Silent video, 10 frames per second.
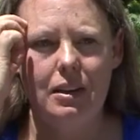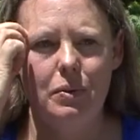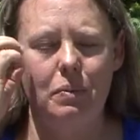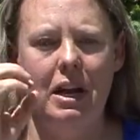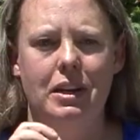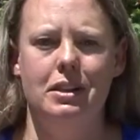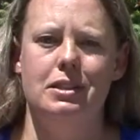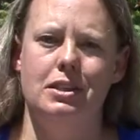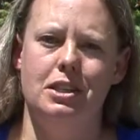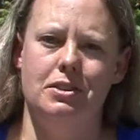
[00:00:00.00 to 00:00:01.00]
we want you to
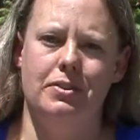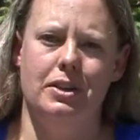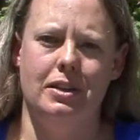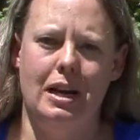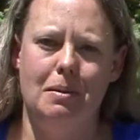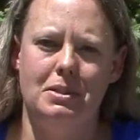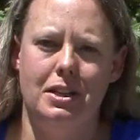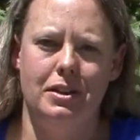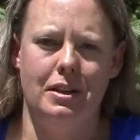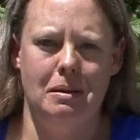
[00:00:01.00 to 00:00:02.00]
search for up
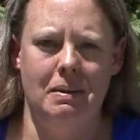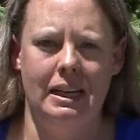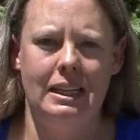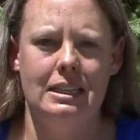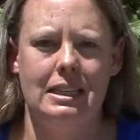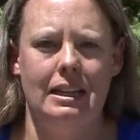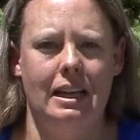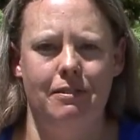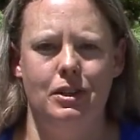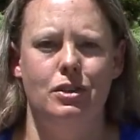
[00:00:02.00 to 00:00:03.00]
to 30 minutes. And
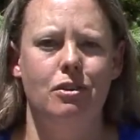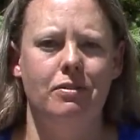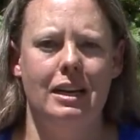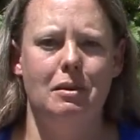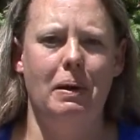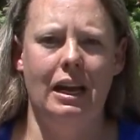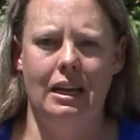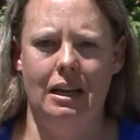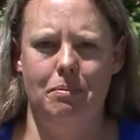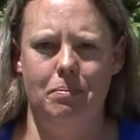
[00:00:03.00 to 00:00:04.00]
then if you don't find a
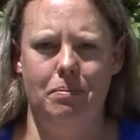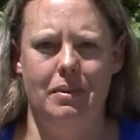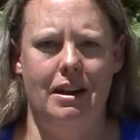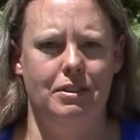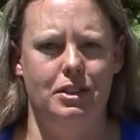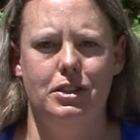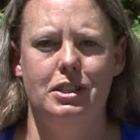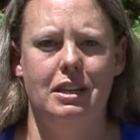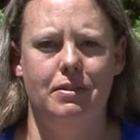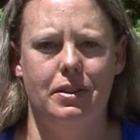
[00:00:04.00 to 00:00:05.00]
pika after
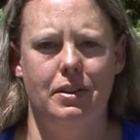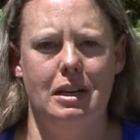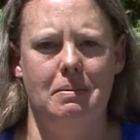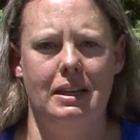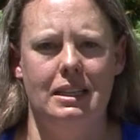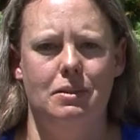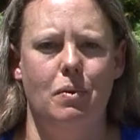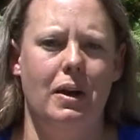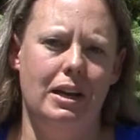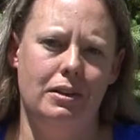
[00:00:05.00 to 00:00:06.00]
searching for 30 minutes,
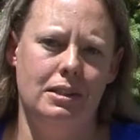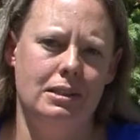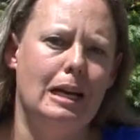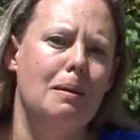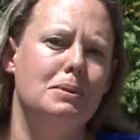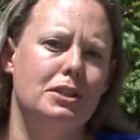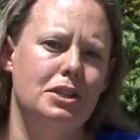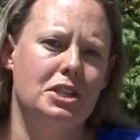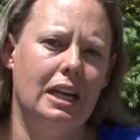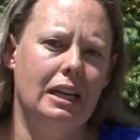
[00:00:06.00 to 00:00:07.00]
we want you to stop
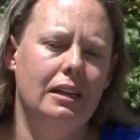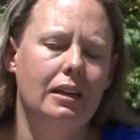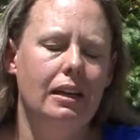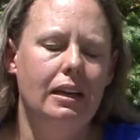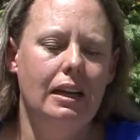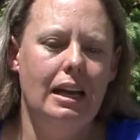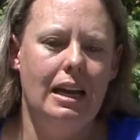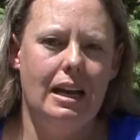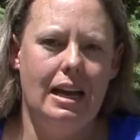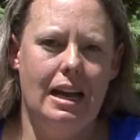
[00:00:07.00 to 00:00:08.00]
searching.
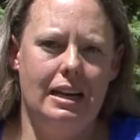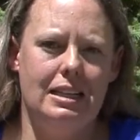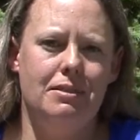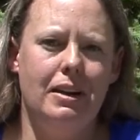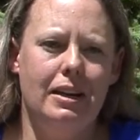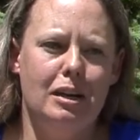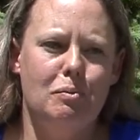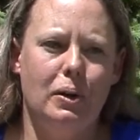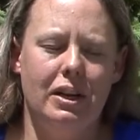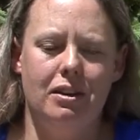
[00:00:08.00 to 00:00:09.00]
And it's very
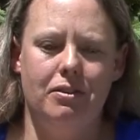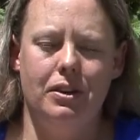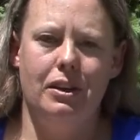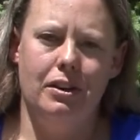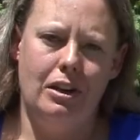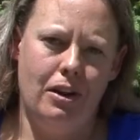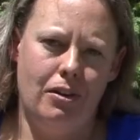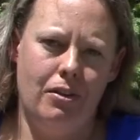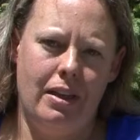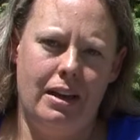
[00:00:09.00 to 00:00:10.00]
important for you to
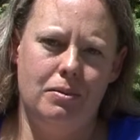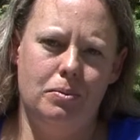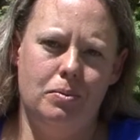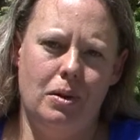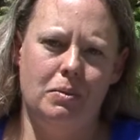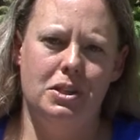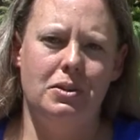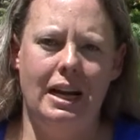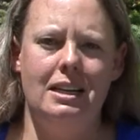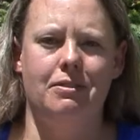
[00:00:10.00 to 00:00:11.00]
know that what we're
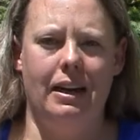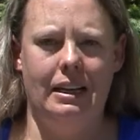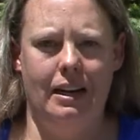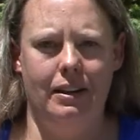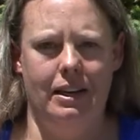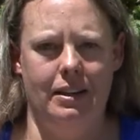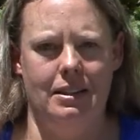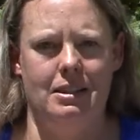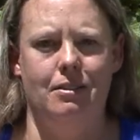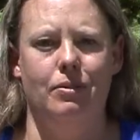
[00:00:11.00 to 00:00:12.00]
trying to find out here
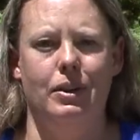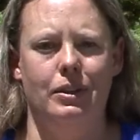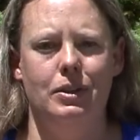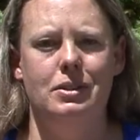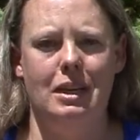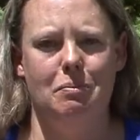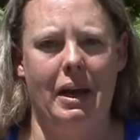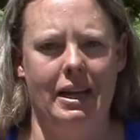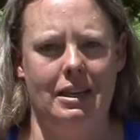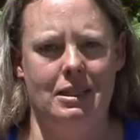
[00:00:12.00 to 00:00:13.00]
is if we're losing
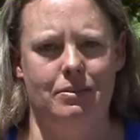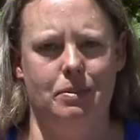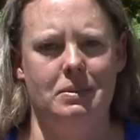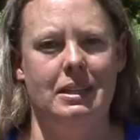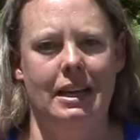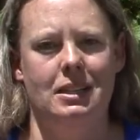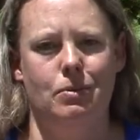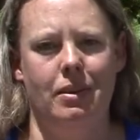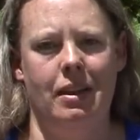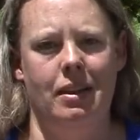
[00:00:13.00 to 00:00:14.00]
pikas from sites
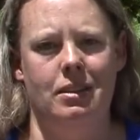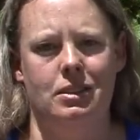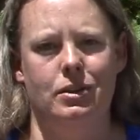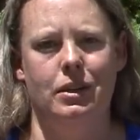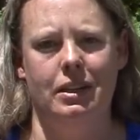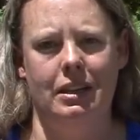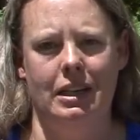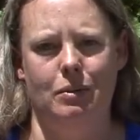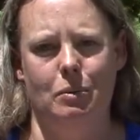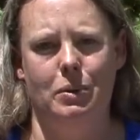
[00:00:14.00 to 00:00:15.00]
where they
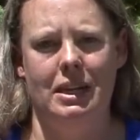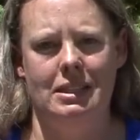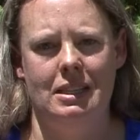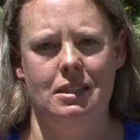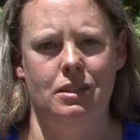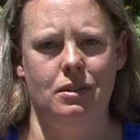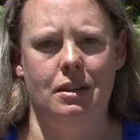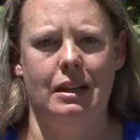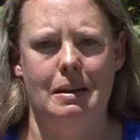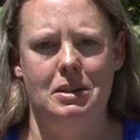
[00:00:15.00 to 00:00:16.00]
historically were present due to
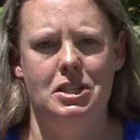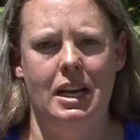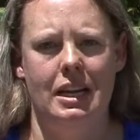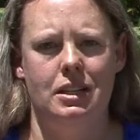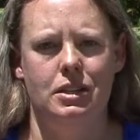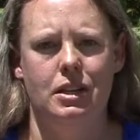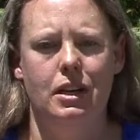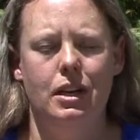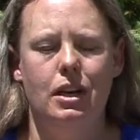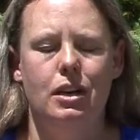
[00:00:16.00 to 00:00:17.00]
climate change.
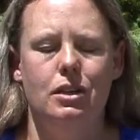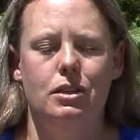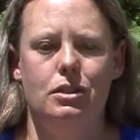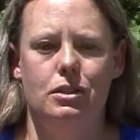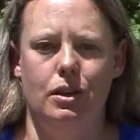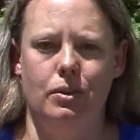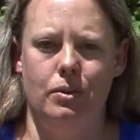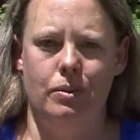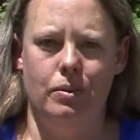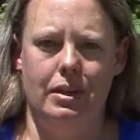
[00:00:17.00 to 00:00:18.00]

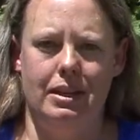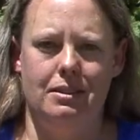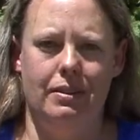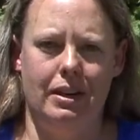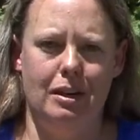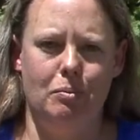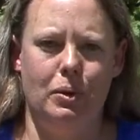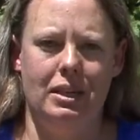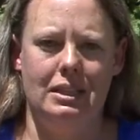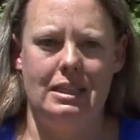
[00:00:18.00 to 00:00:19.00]
So it's very
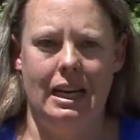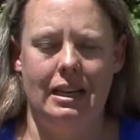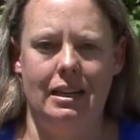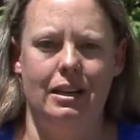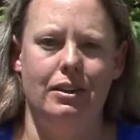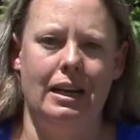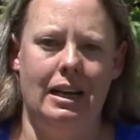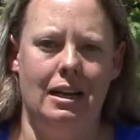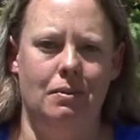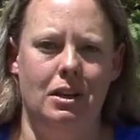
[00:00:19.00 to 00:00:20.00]
important data that you're
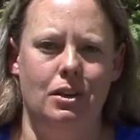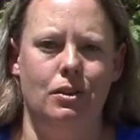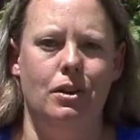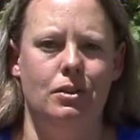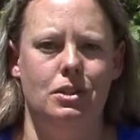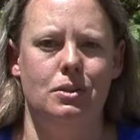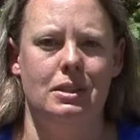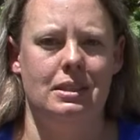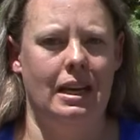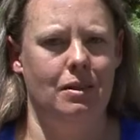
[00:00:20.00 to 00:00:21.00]
getting when you go to
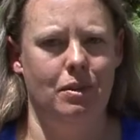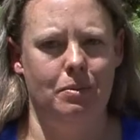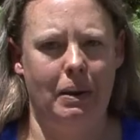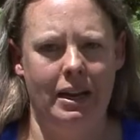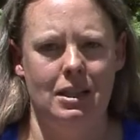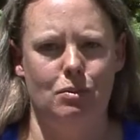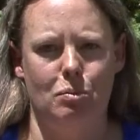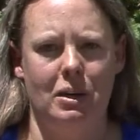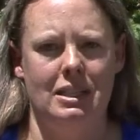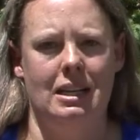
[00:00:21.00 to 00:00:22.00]
a site where pikas were
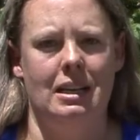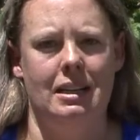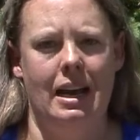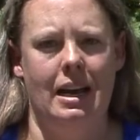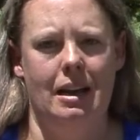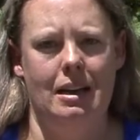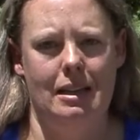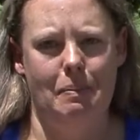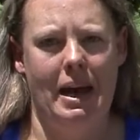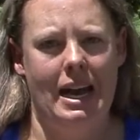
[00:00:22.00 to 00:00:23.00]
present
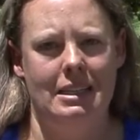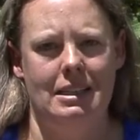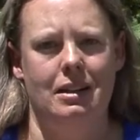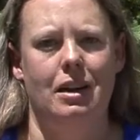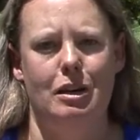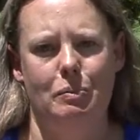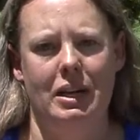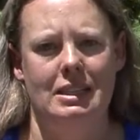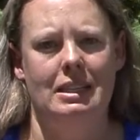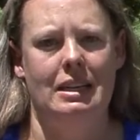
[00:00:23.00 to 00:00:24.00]
in the past and aren't
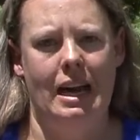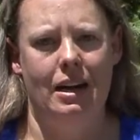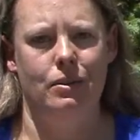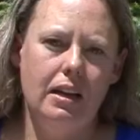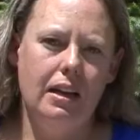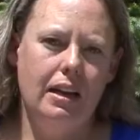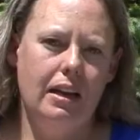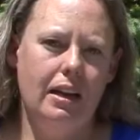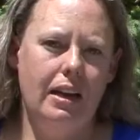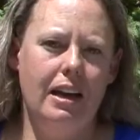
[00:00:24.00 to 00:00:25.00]
present now.
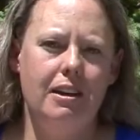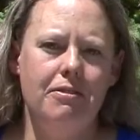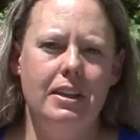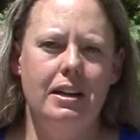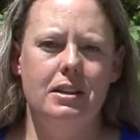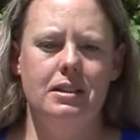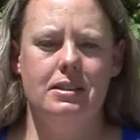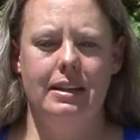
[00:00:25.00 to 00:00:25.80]
If there's